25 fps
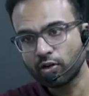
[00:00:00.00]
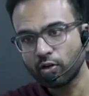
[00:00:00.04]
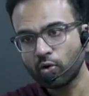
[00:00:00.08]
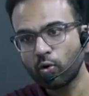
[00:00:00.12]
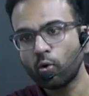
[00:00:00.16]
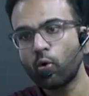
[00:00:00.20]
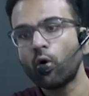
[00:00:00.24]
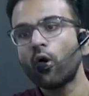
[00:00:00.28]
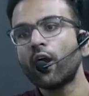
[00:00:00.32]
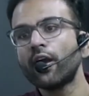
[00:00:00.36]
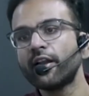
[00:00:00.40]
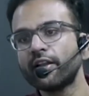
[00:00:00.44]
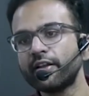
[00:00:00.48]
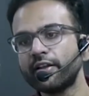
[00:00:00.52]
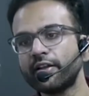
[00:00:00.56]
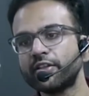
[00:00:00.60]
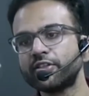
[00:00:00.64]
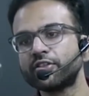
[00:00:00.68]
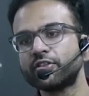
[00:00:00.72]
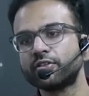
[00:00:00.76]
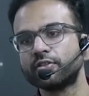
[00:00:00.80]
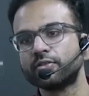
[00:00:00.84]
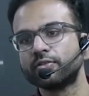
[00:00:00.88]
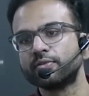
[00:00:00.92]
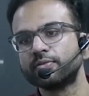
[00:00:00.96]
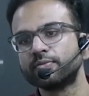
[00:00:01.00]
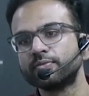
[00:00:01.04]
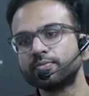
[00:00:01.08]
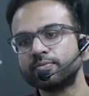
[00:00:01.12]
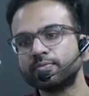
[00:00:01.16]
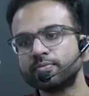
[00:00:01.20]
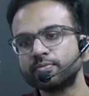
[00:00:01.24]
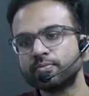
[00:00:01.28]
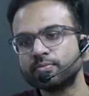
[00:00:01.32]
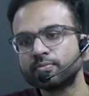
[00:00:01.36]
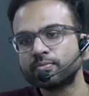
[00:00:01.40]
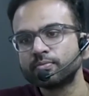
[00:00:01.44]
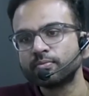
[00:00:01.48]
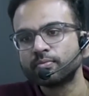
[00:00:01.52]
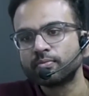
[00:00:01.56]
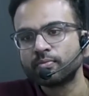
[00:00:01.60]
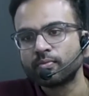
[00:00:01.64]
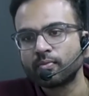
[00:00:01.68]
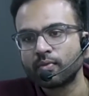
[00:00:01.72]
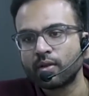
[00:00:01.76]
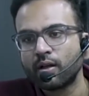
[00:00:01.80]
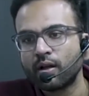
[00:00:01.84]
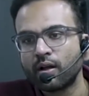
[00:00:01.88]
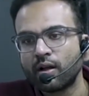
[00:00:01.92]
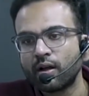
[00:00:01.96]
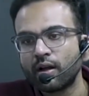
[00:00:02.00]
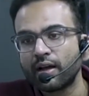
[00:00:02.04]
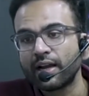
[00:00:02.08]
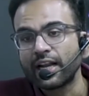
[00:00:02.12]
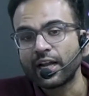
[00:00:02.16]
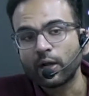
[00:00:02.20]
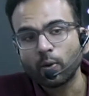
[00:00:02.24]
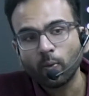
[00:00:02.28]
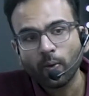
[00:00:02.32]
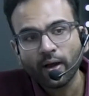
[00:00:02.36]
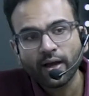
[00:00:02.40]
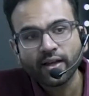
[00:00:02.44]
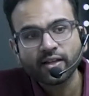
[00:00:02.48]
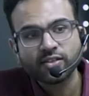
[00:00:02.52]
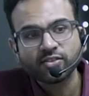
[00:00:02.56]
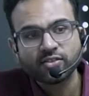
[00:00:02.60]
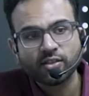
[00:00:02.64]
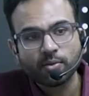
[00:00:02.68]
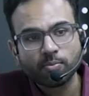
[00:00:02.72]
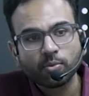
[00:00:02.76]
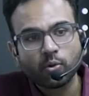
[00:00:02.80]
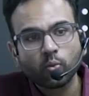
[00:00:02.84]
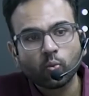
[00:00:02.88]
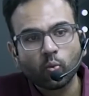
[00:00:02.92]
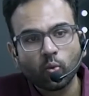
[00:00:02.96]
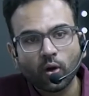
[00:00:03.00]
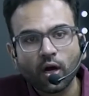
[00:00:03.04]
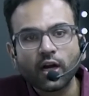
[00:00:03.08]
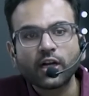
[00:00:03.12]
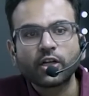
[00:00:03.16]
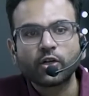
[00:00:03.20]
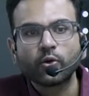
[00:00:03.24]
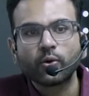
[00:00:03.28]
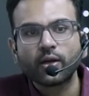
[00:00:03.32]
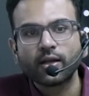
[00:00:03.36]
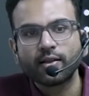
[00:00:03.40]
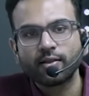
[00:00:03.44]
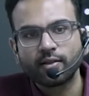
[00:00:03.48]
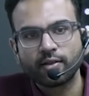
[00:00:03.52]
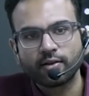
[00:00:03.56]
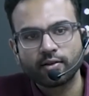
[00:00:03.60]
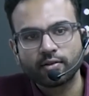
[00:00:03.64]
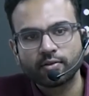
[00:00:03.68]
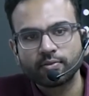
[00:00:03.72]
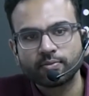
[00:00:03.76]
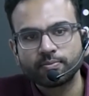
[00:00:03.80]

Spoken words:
coordination requires them to work together.